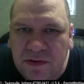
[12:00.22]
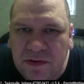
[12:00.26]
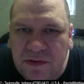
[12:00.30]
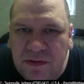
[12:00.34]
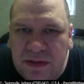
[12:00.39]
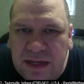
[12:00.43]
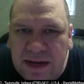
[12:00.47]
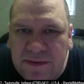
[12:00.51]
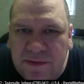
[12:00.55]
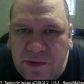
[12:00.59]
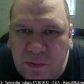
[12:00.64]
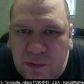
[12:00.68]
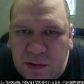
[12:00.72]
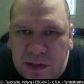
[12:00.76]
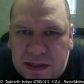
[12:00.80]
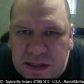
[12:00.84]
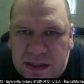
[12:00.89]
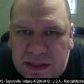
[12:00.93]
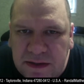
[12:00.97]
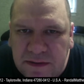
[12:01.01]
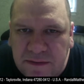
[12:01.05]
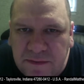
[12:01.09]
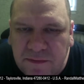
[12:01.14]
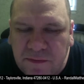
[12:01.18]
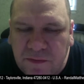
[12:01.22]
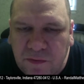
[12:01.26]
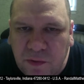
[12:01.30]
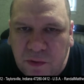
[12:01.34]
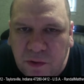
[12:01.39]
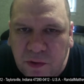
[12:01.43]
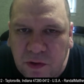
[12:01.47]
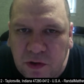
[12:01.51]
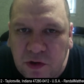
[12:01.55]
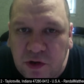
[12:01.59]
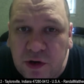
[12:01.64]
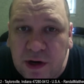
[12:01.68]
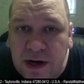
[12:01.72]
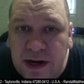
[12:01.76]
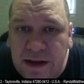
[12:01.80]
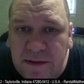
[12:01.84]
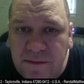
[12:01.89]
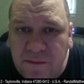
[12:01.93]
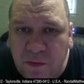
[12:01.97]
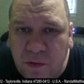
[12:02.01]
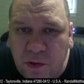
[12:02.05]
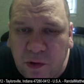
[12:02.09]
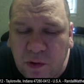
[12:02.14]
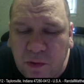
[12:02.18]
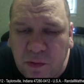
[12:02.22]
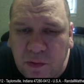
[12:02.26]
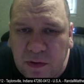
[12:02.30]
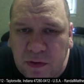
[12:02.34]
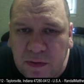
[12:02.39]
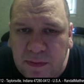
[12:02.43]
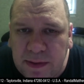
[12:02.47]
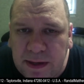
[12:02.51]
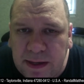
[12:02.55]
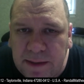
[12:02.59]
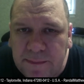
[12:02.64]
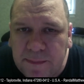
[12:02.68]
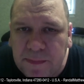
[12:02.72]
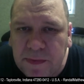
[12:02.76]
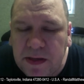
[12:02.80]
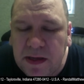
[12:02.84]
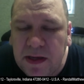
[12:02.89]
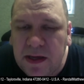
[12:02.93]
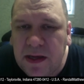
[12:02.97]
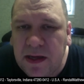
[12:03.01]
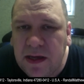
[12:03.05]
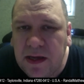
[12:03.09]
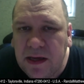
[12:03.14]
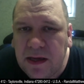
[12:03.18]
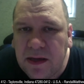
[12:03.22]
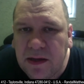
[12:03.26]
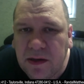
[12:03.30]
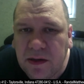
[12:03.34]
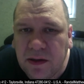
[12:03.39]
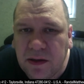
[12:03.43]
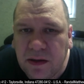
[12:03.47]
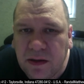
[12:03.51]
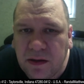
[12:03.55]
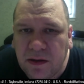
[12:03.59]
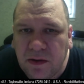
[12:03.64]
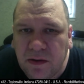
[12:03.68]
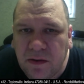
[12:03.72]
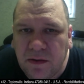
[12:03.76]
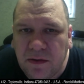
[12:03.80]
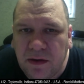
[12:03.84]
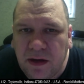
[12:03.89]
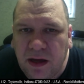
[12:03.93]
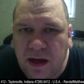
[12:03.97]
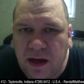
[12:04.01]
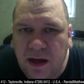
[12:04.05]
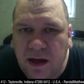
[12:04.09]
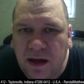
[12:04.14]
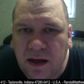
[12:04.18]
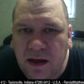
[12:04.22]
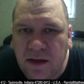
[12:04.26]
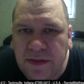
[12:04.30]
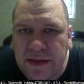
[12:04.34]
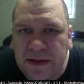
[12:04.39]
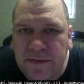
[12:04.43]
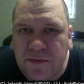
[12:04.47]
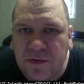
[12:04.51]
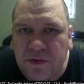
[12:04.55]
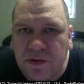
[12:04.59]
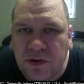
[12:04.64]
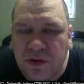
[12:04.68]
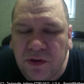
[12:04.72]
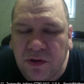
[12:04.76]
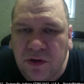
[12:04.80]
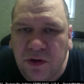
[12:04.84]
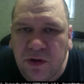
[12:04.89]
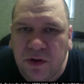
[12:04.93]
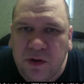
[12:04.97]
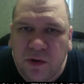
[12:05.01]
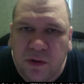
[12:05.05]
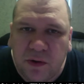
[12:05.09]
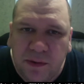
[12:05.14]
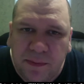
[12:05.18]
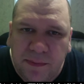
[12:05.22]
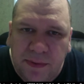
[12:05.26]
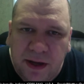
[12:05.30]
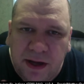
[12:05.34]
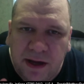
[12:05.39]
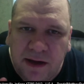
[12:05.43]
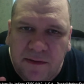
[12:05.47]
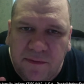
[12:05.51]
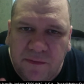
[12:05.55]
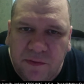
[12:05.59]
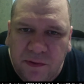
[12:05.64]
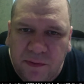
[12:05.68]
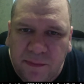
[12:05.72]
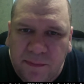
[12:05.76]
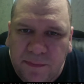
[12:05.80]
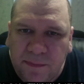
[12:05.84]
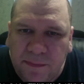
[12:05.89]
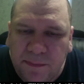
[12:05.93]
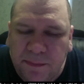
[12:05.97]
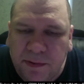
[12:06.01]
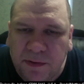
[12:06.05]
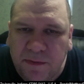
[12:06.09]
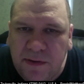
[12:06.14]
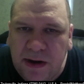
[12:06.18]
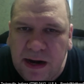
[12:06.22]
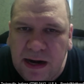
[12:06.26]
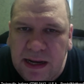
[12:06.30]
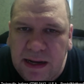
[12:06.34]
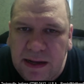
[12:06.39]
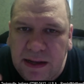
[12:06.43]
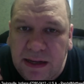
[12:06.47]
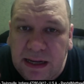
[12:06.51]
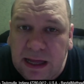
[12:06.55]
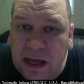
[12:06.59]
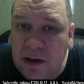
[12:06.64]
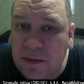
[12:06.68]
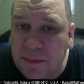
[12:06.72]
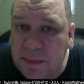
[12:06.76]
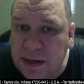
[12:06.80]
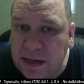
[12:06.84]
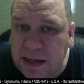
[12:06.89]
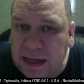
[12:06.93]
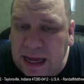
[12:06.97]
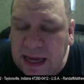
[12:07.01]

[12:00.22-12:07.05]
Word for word: to David Wilson for trading for it with me. Uh, thankful to the good Lord above for providing and allowing me to